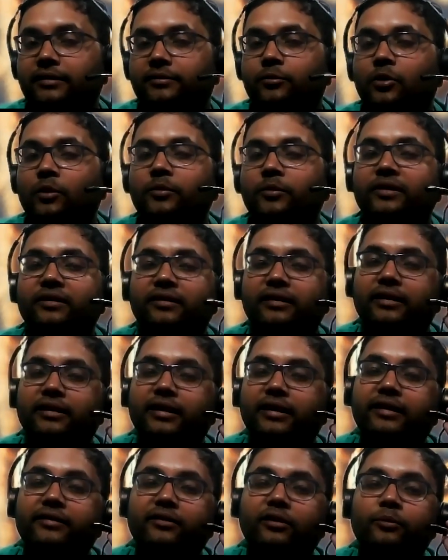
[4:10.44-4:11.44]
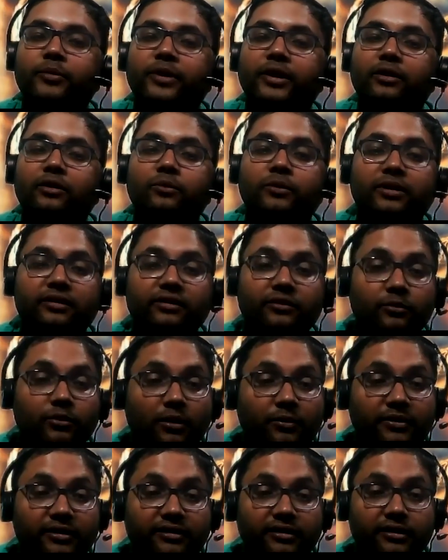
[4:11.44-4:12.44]
promised, as compared to what is
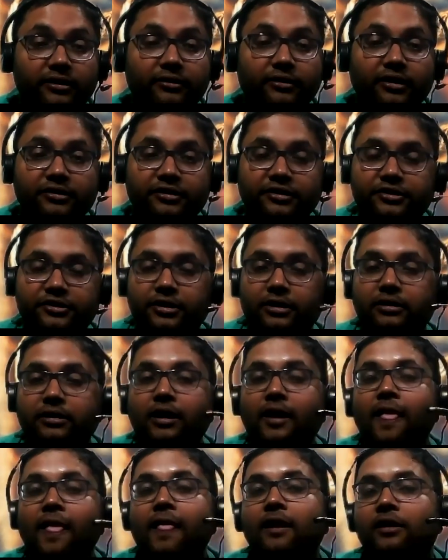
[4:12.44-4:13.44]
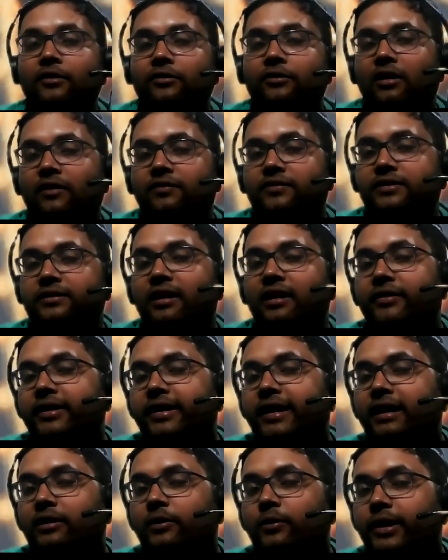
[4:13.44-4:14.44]
promised in the Rashi chart. So after
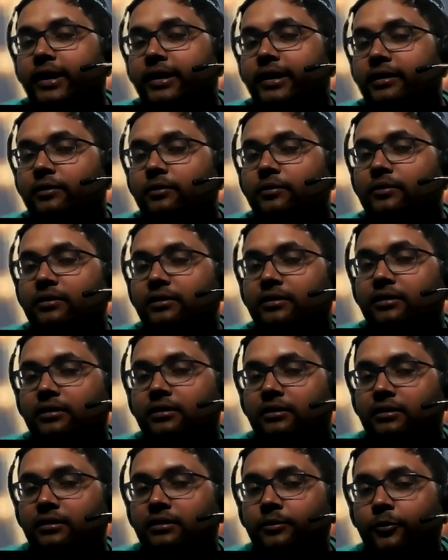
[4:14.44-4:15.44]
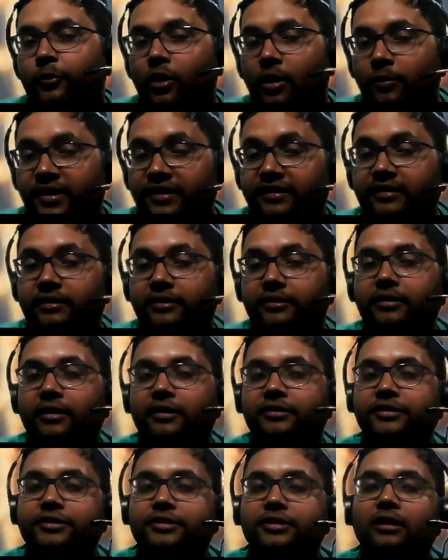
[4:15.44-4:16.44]
having calculated the promise in the
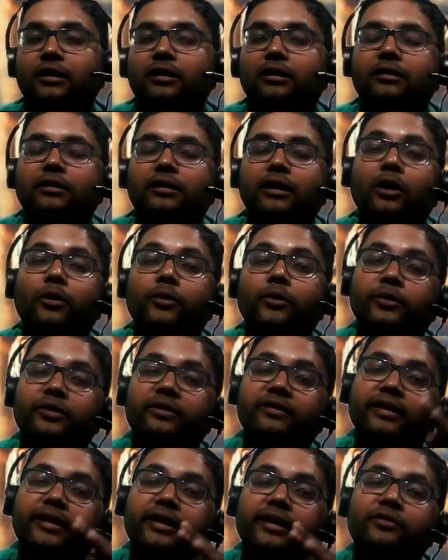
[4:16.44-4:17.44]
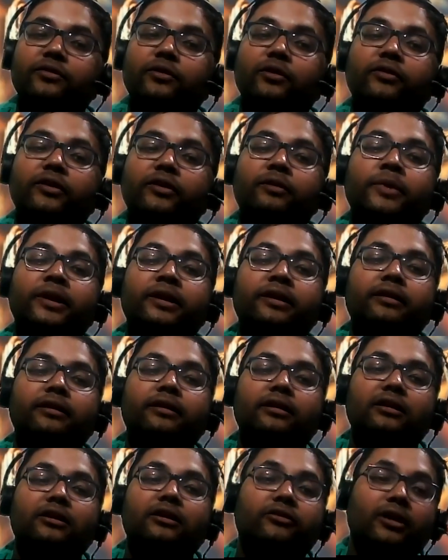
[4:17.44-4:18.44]
Rashi chart, now you will see its fulfillment in
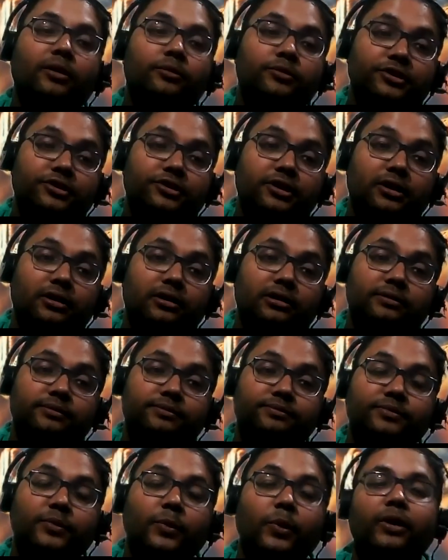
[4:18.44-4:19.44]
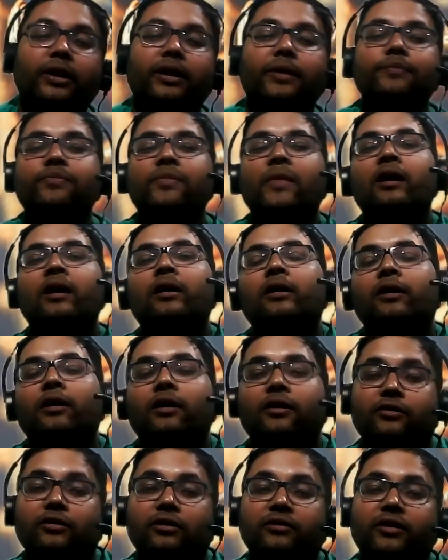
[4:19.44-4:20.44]
the Navamsha chart. Okay,
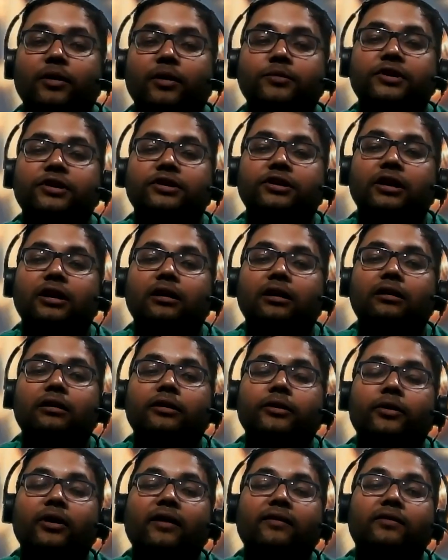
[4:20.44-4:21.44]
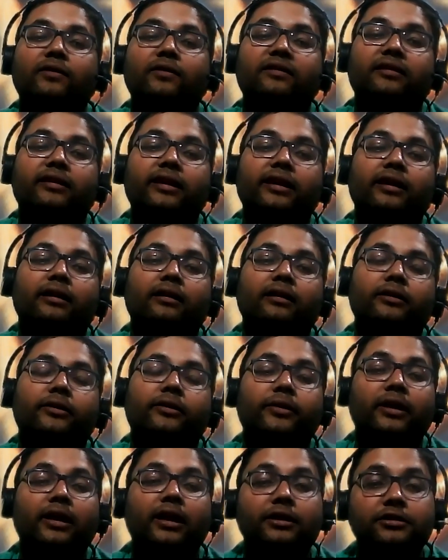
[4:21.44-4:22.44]
so Navamsha chart, you have to see
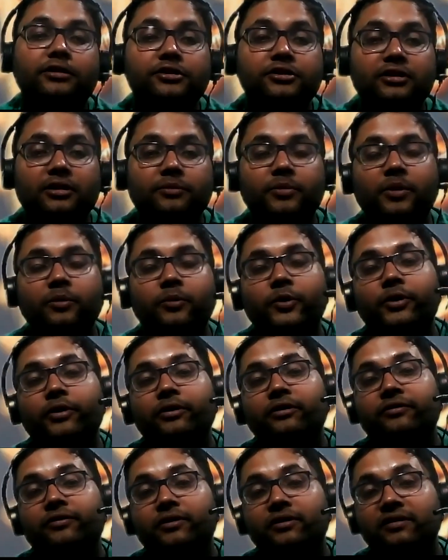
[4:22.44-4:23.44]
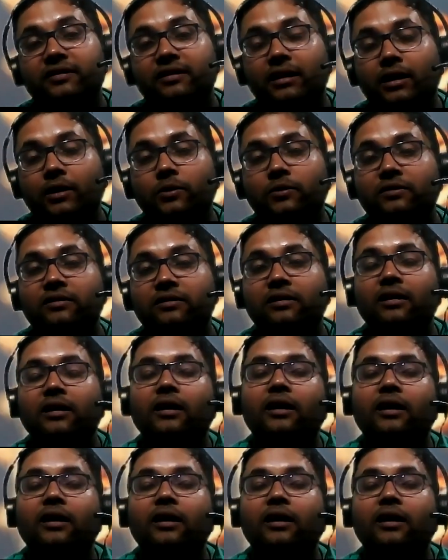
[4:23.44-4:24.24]
the relationship between the first house,